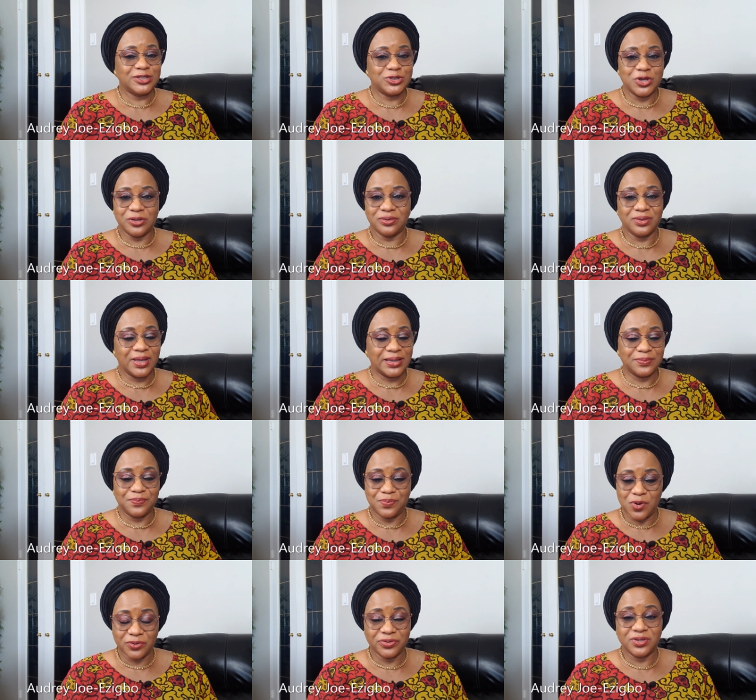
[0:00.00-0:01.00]
done
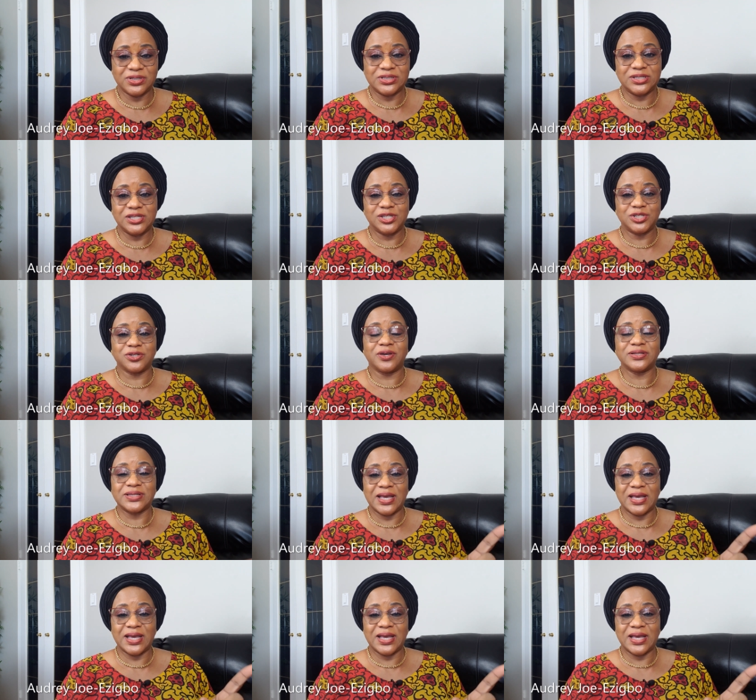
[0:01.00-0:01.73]
that, bought the t-shirt